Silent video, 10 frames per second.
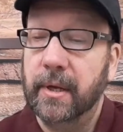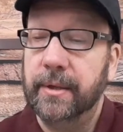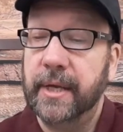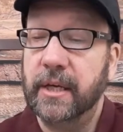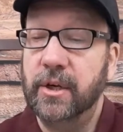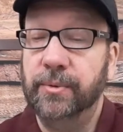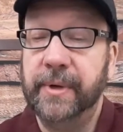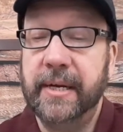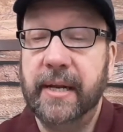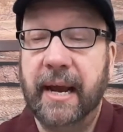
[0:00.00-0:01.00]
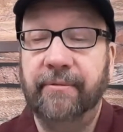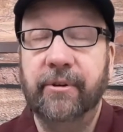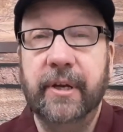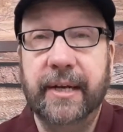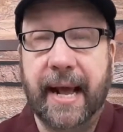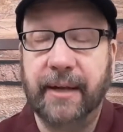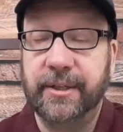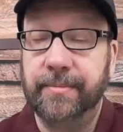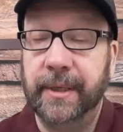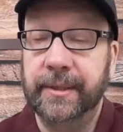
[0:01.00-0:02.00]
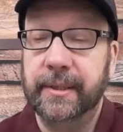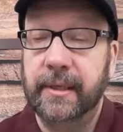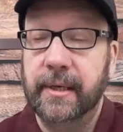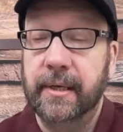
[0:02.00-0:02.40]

that you read every announcement